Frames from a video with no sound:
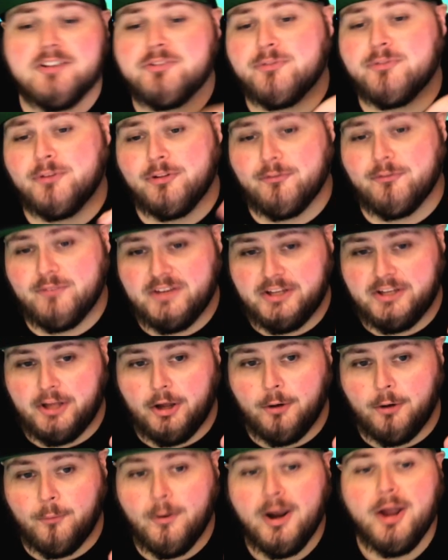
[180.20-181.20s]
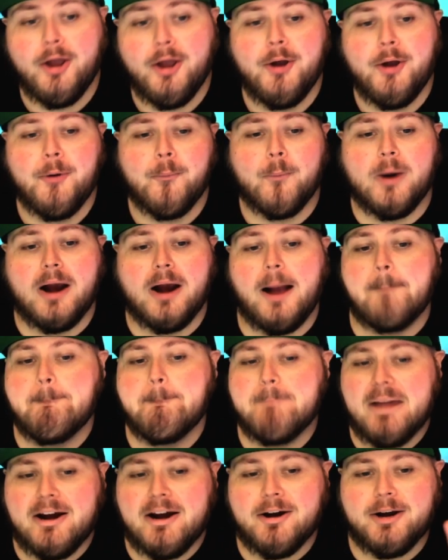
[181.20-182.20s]
for the veto were
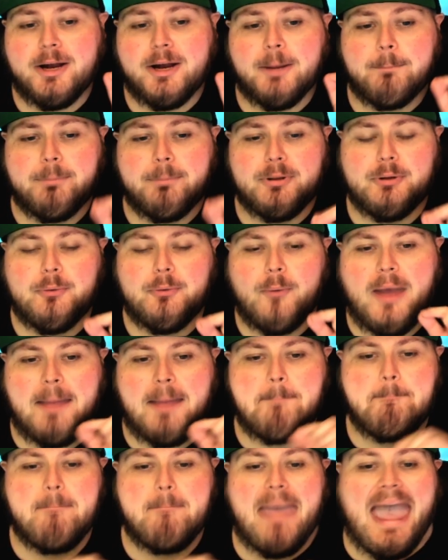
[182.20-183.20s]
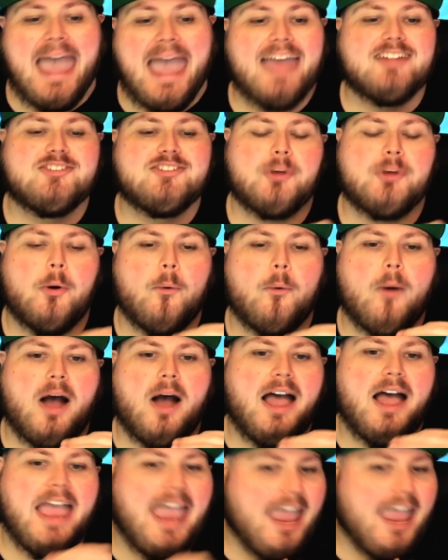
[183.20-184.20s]
America, Blue, and Matt, so
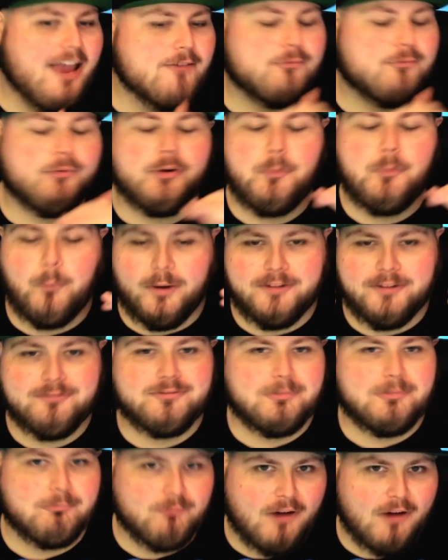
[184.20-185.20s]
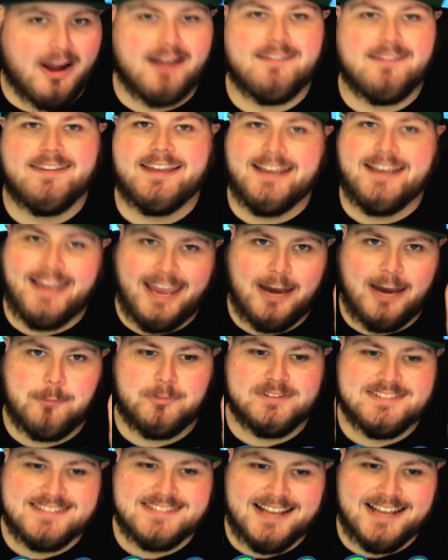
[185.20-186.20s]
uh, everyone from Reilly and
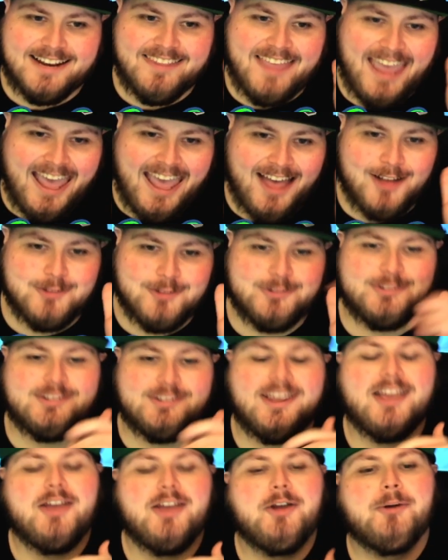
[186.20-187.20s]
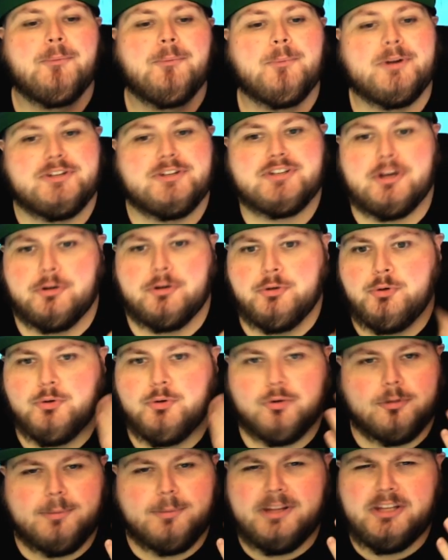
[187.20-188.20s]
Cameron's side of the house, which
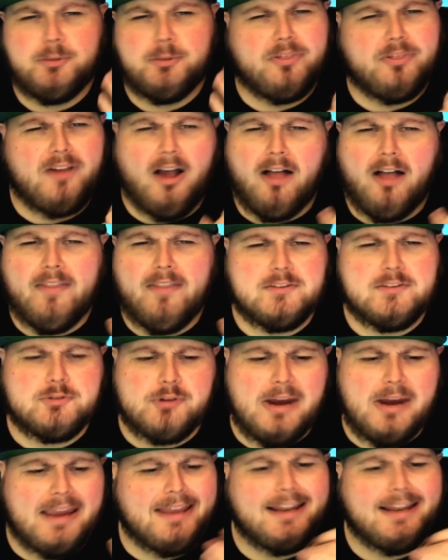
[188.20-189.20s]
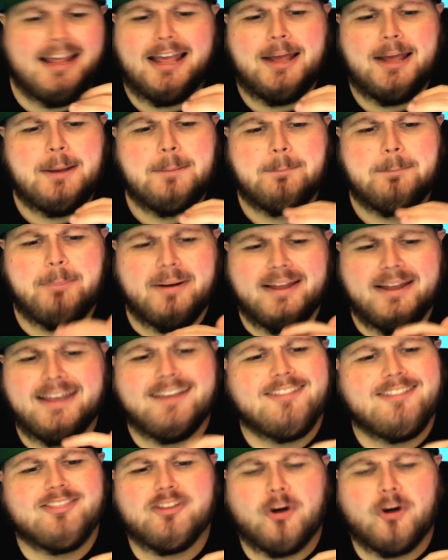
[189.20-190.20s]
normally you would think, oh, that's great, but
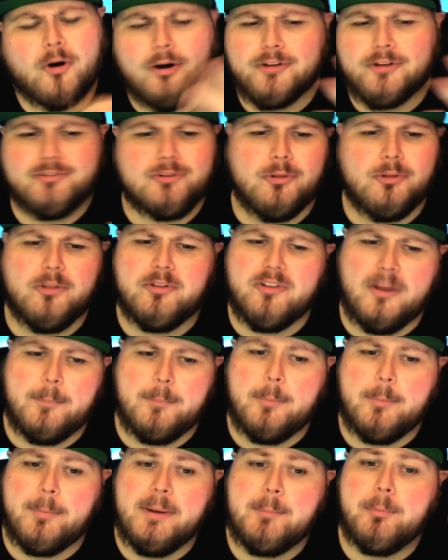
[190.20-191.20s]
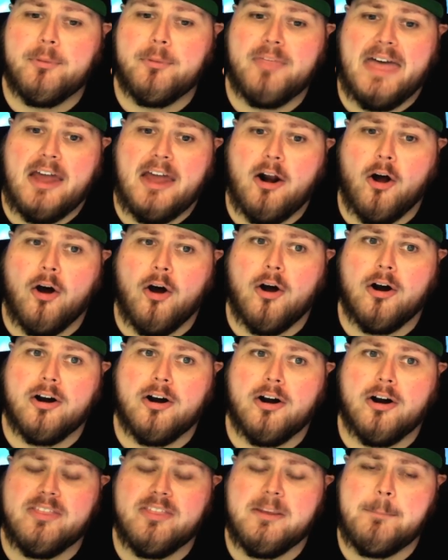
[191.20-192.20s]
they're also the type of people that
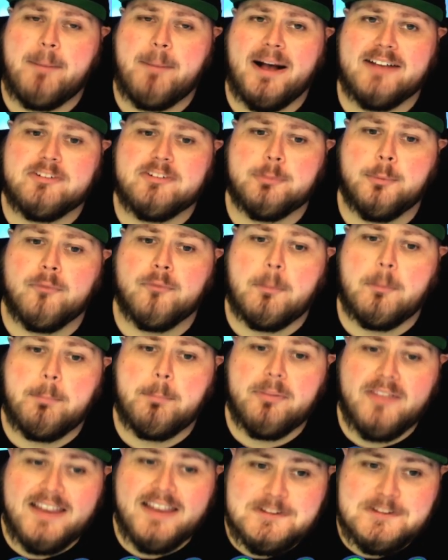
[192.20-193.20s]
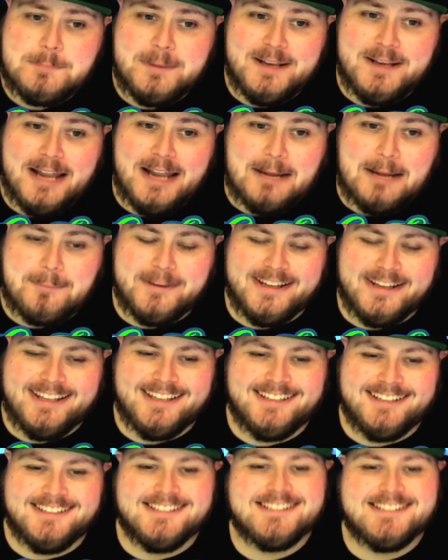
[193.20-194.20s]
are the possible replacement
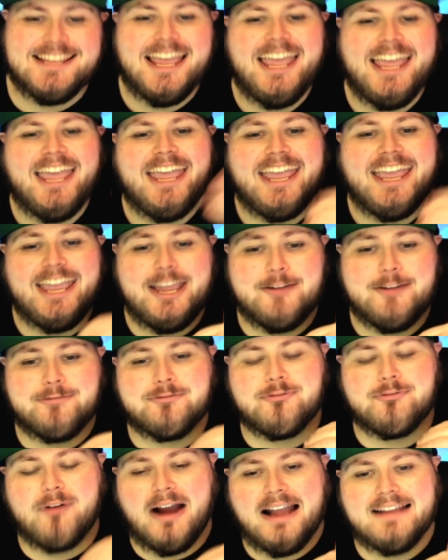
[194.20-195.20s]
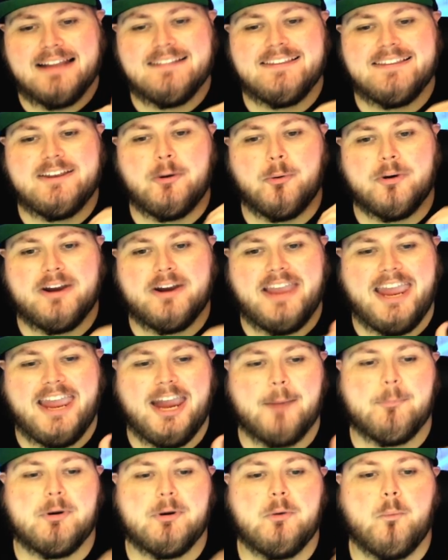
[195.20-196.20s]
nominees if Reilly or
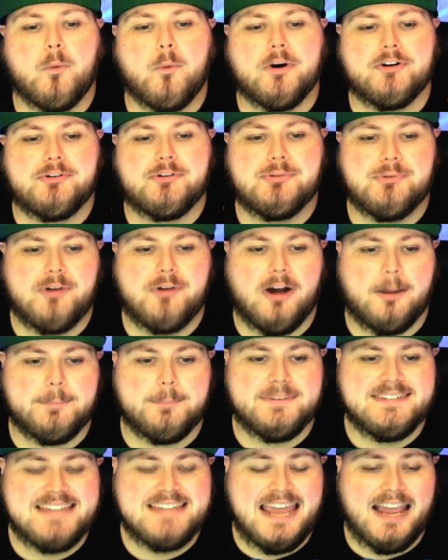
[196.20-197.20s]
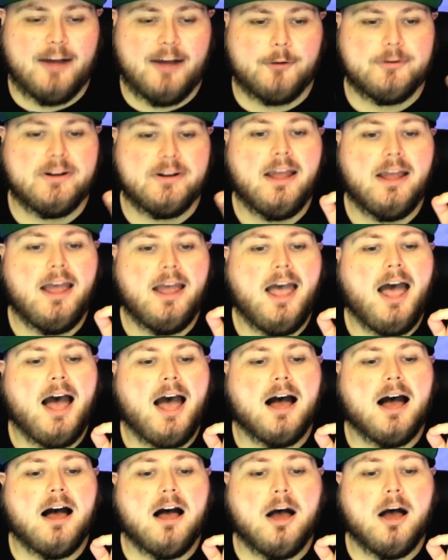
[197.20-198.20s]
Cameron were to come down.
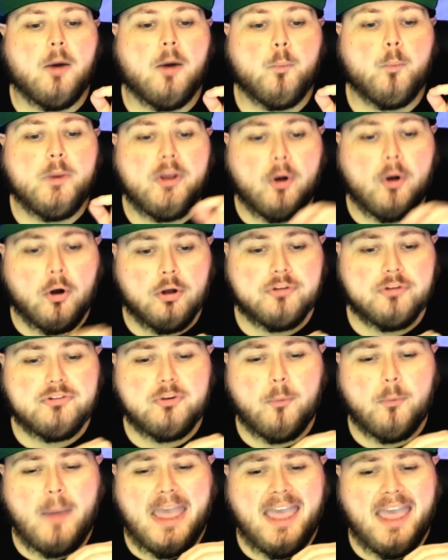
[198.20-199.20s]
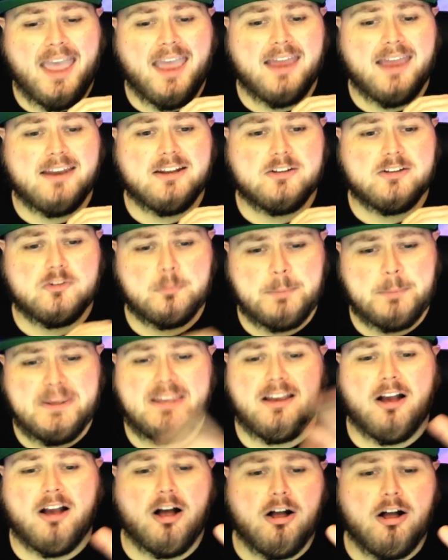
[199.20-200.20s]
Uh, we also had,
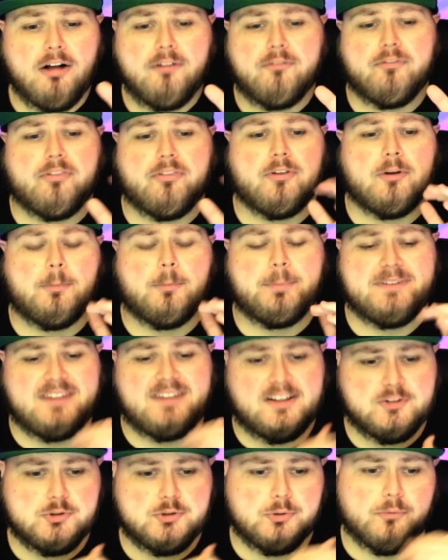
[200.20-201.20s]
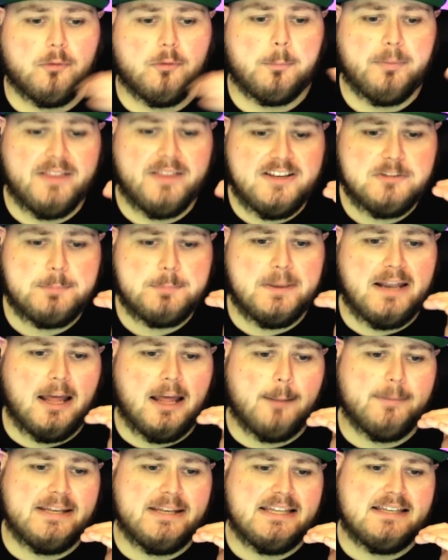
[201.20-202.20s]
speaking of the potential replacement
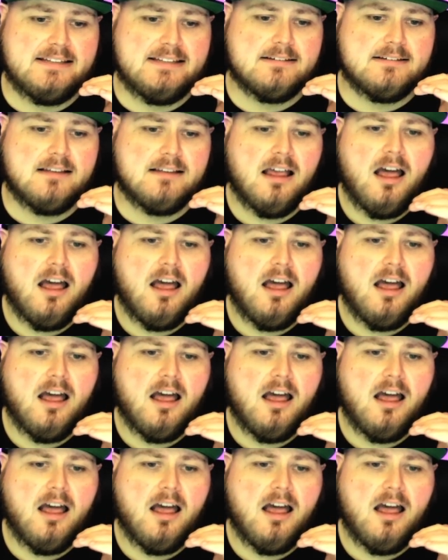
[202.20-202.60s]
nominees,